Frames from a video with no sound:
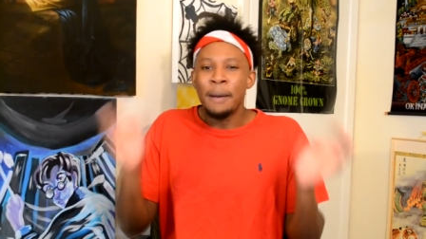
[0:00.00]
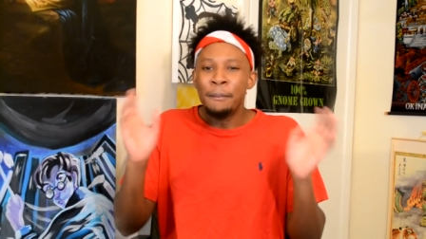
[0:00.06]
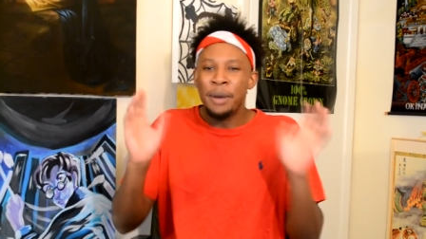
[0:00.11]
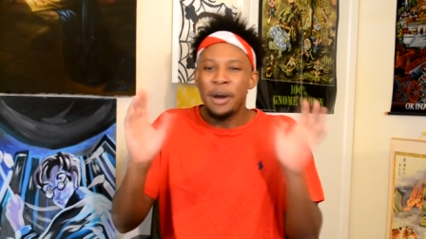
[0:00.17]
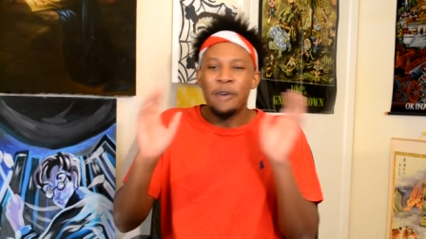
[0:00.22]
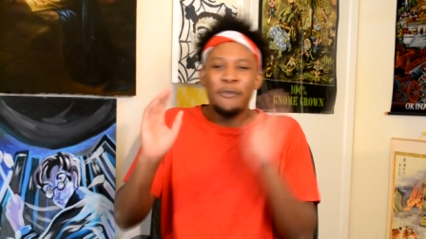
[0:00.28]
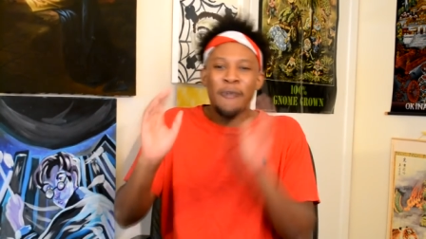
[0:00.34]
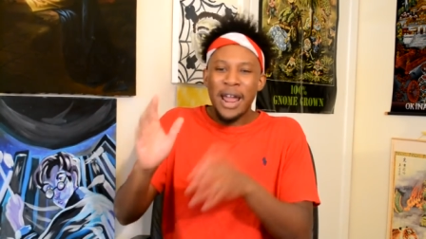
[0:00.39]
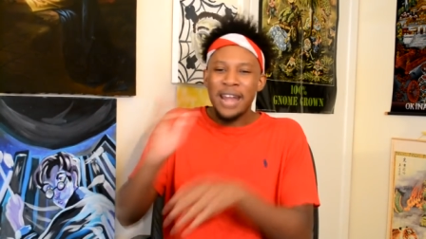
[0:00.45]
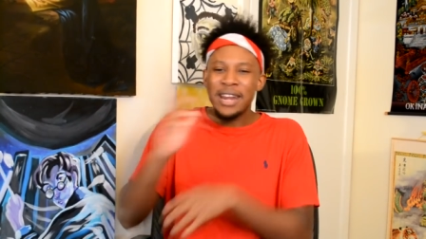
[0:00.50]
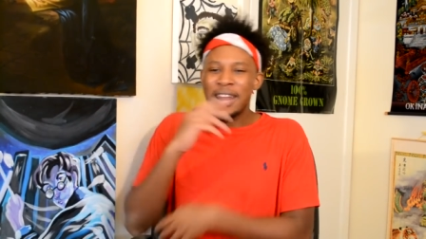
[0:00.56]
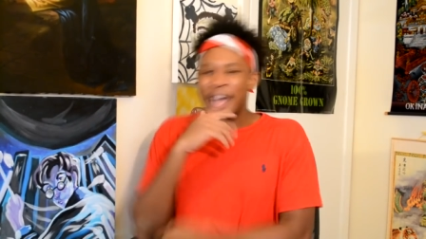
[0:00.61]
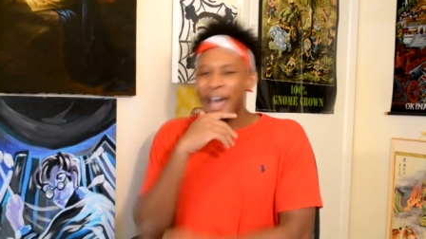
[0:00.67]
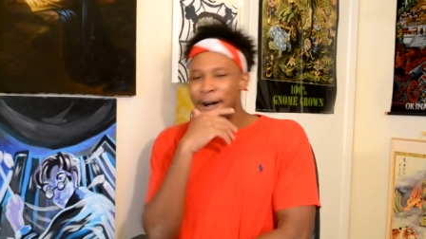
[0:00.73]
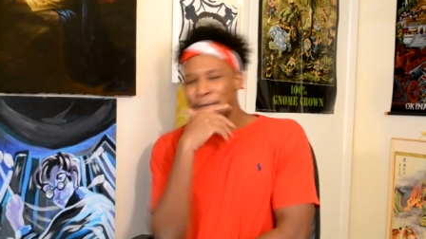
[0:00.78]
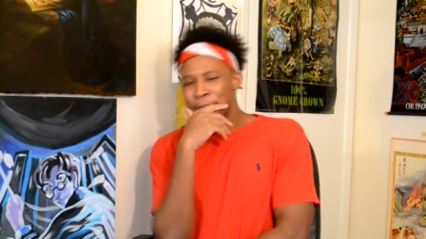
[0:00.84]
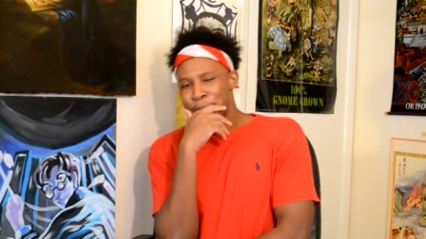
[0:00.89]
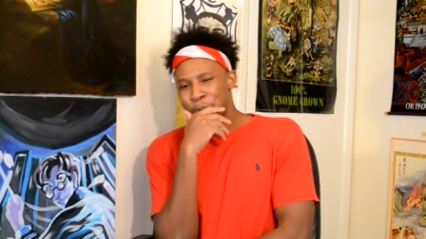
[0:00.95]
but right
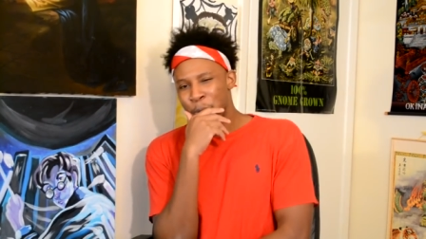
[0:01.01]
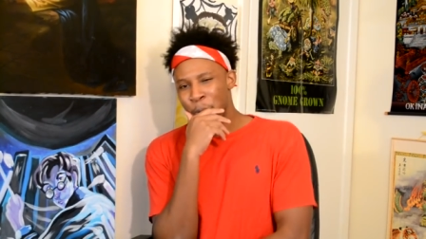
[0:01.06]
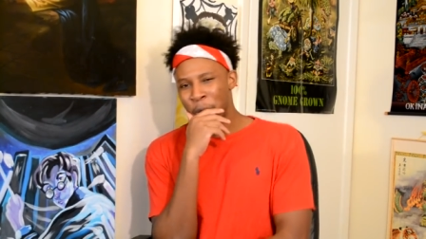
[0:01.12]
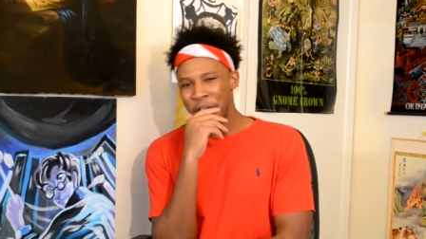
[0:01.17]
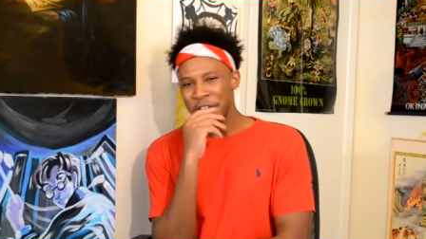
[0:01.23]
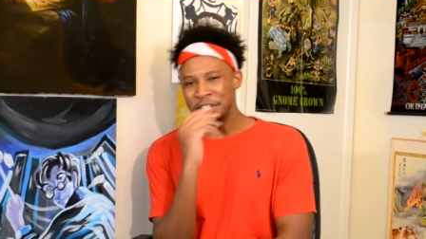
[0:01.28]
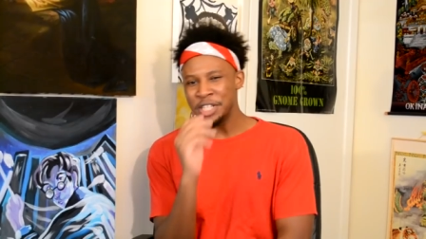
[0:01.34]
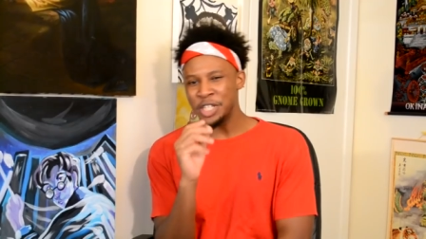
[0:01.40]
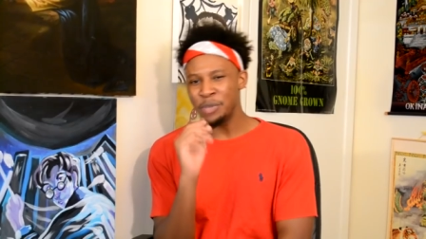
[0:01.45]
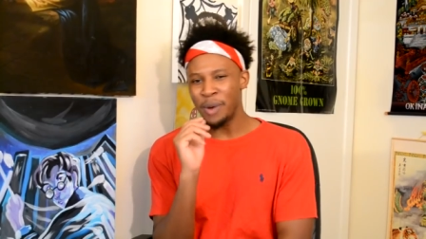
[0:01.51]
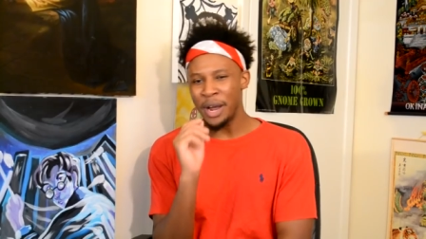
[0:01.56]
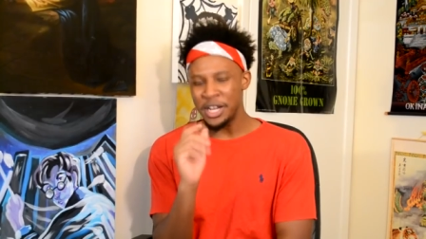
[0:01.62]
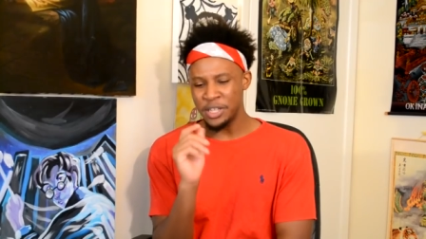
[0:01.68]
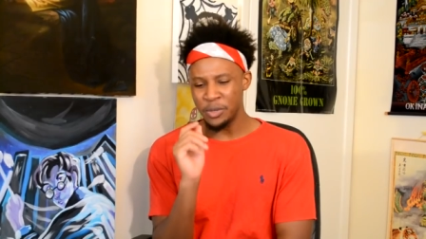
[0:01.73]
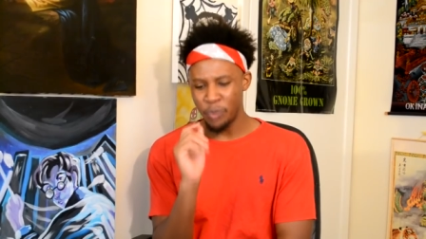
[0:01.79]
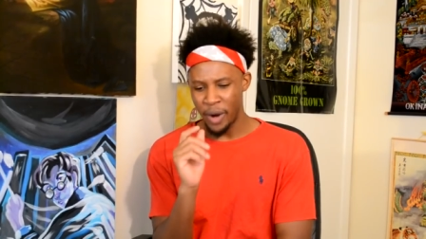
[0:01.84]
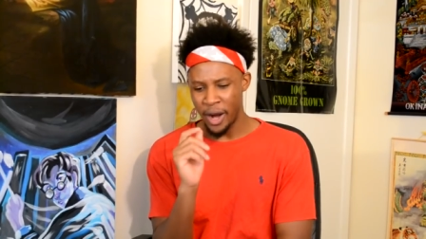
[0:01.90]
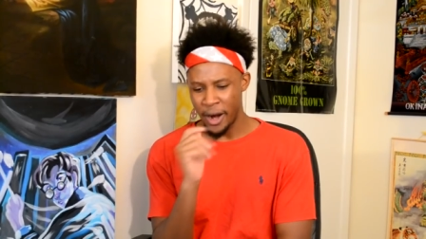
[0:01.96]
now we're in a
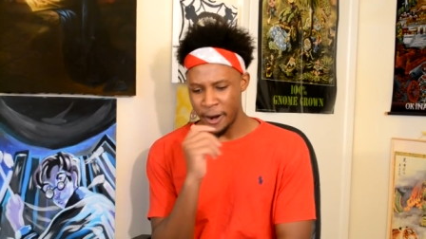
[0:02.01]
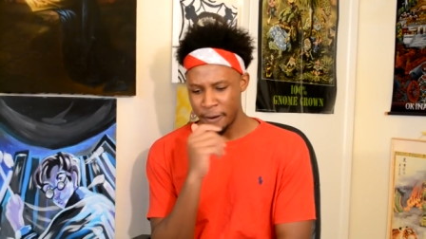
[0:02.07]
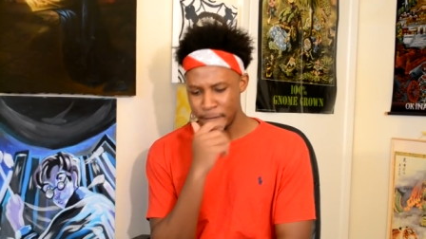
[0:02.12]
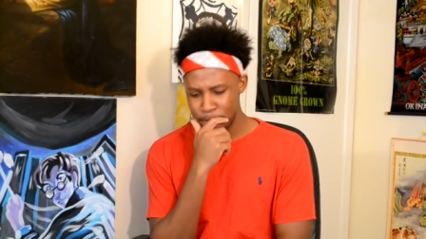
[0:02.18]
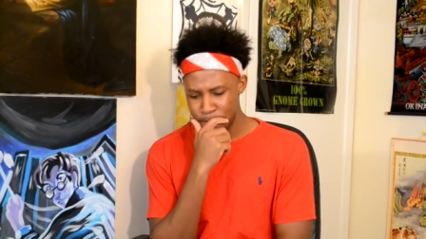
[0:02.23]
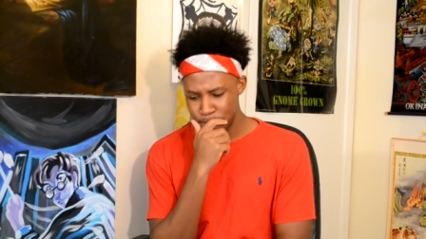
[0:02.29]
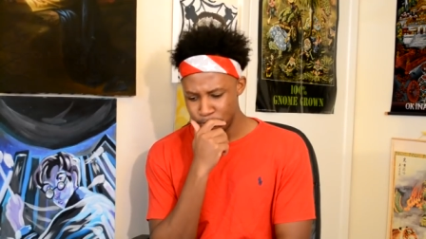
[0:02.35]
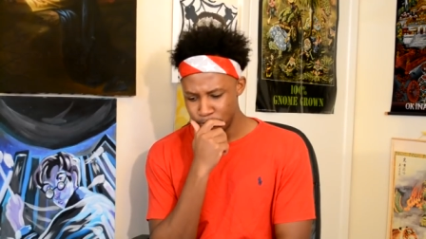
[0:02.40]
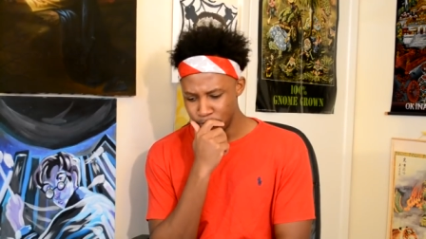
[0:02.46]
situation where